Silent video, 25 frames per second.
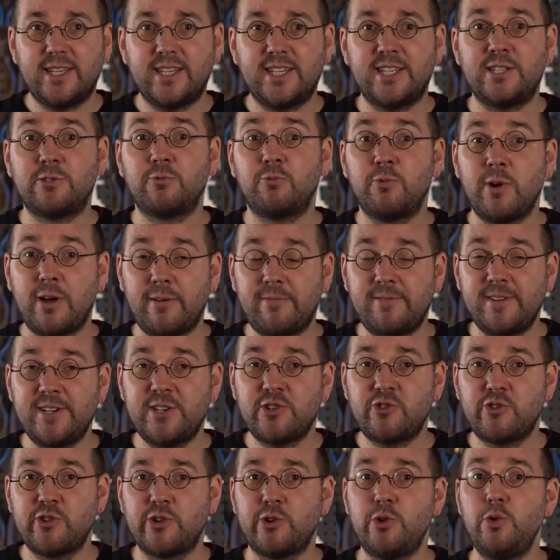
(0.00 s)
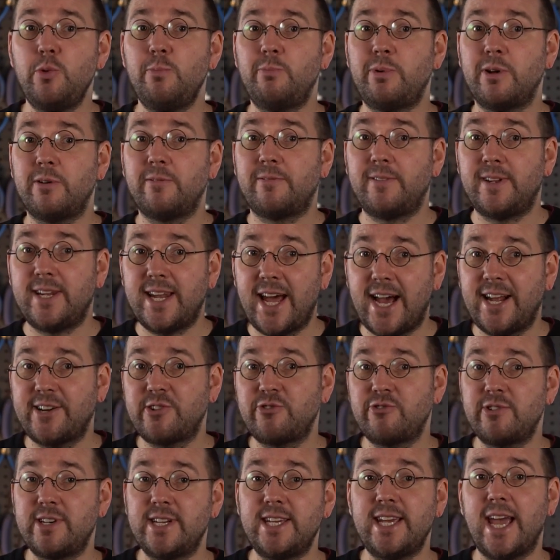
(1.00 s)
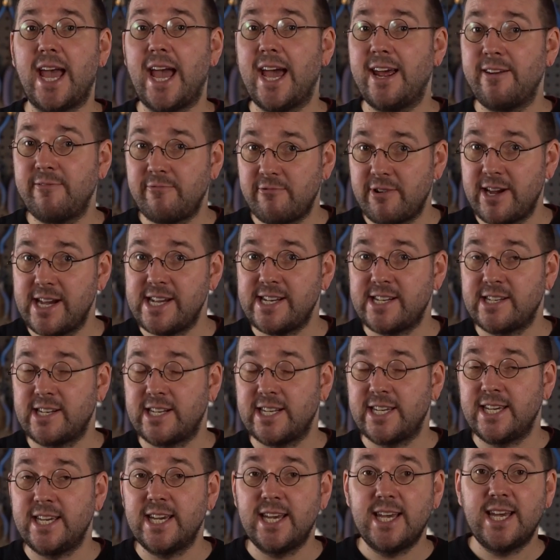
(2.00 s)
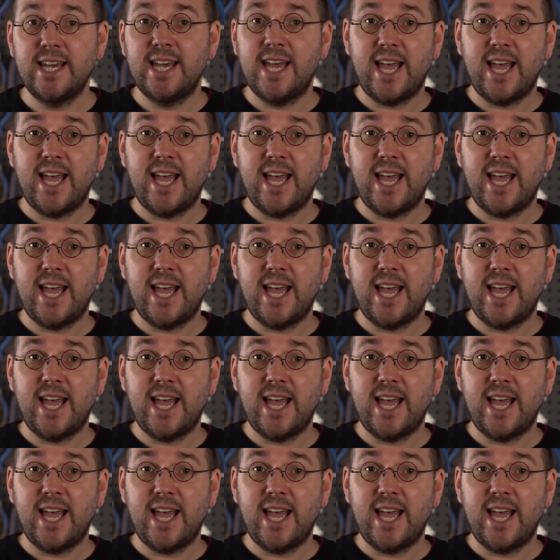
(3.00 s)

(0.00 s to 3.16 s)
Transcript: is roughly true both laterally and radially,